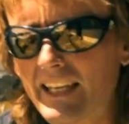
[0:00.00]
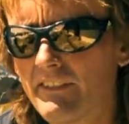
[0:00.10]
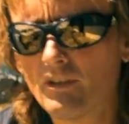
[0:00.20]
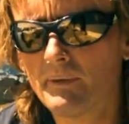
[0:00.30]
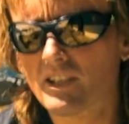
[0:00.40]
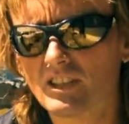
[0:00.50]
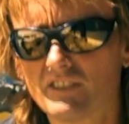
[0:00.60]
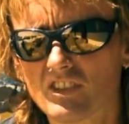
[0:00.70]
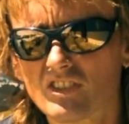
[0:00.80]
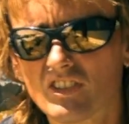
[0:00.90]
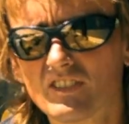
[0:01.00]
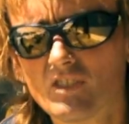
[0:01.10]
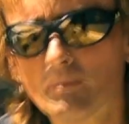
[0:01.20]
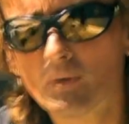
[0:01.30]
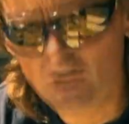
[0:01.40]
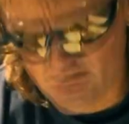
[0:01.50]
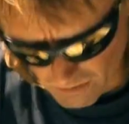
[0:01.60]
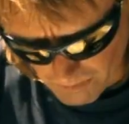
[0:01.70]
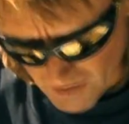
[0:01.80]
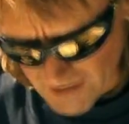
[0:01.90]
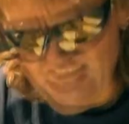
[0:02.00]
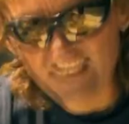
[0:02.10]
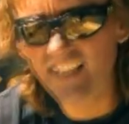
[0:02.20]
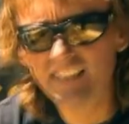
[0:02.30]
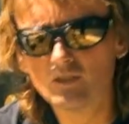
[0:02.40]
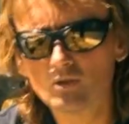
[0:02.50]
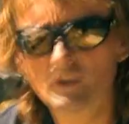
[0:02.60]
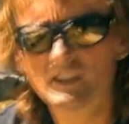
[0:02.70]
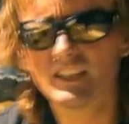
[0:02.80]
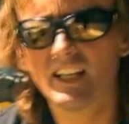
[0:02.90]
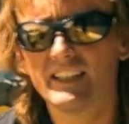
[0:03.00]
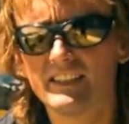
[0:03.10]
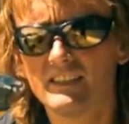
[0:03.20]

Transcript: So I did actually lots of rock climbing last year, which was